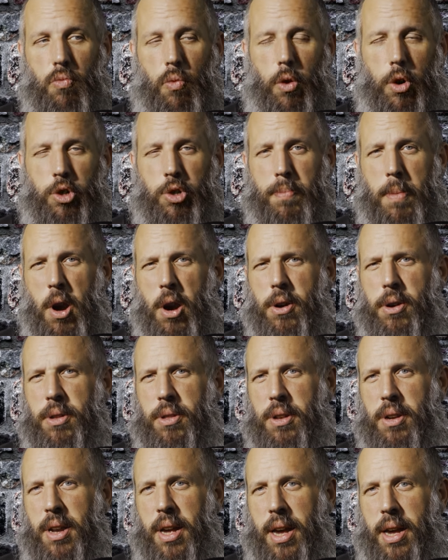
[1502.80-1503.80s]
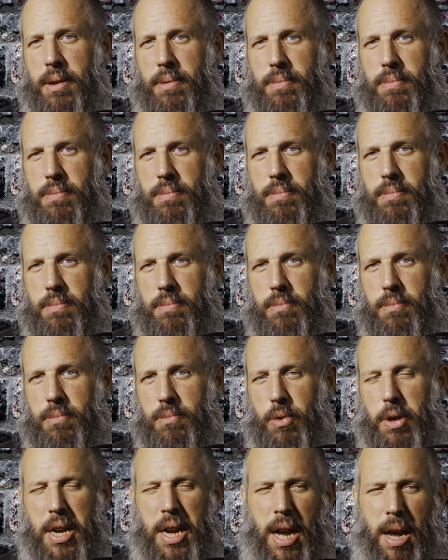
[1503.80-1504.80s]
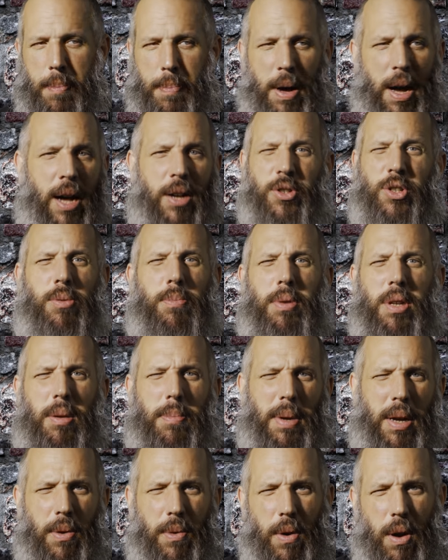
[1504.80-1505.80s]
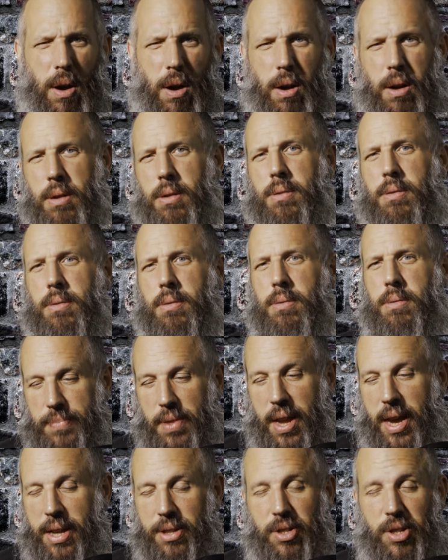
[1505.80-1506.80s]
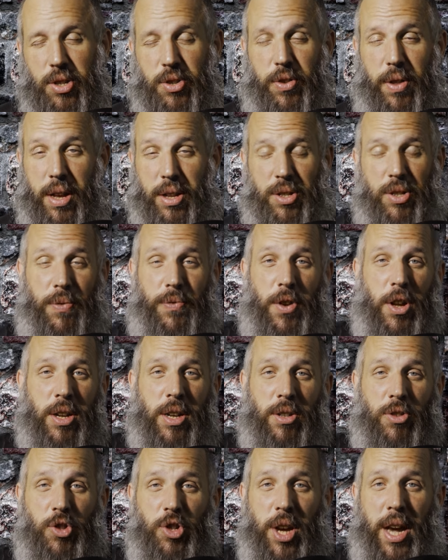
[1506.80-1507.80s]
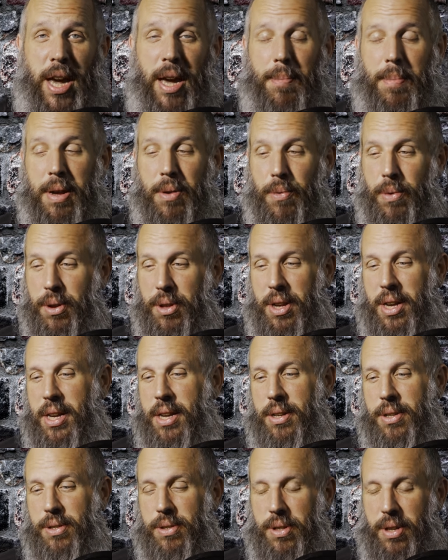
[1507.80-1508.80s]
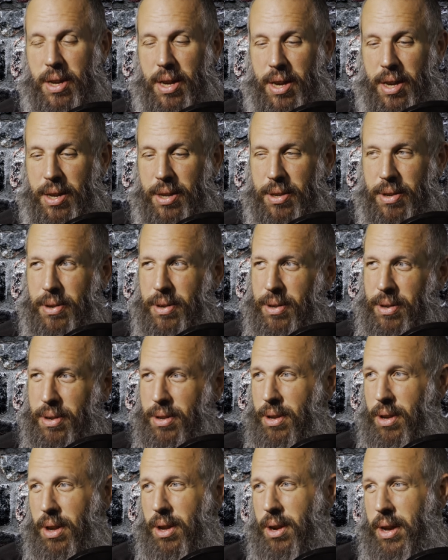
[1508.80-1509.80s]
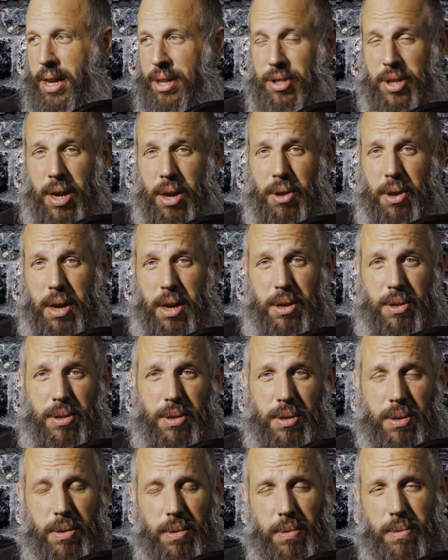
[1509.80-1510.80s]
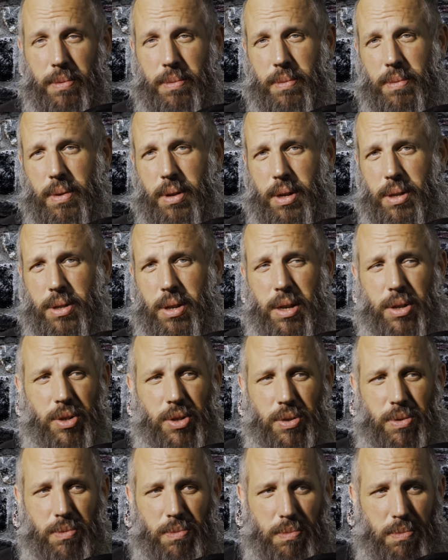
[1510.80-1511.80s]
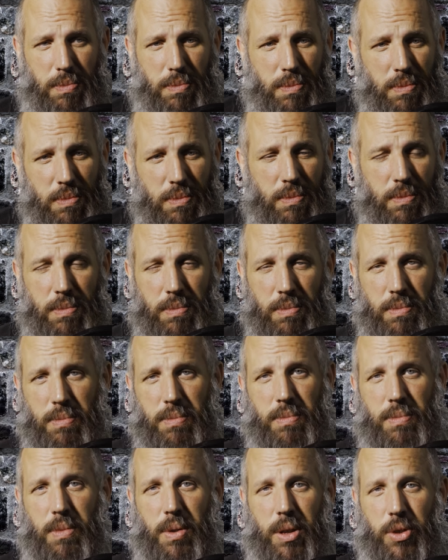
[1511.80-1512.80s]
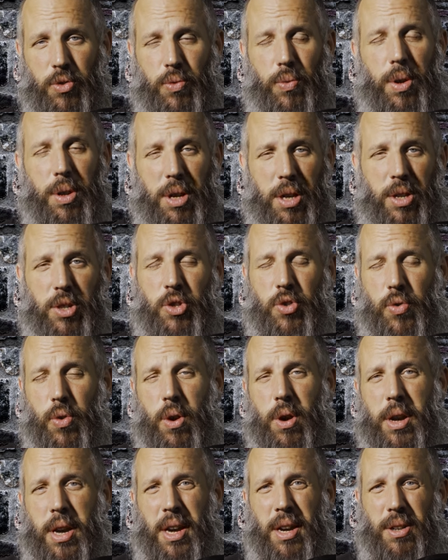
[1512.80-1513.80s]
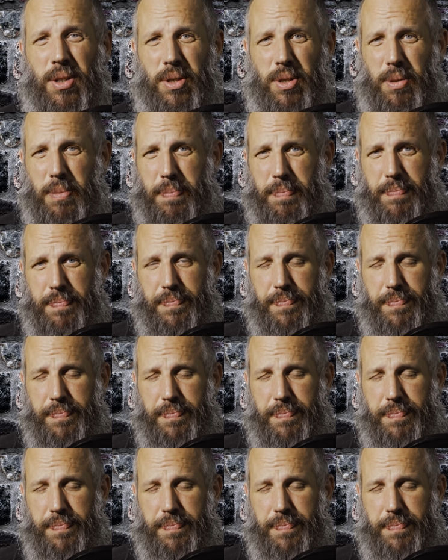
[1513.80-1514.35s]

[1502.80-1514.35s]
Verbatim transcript: we're smarter than that we can't possibly be wrong it's a it's a fucking shame it really is and it's killing us it, it's it's really destroying us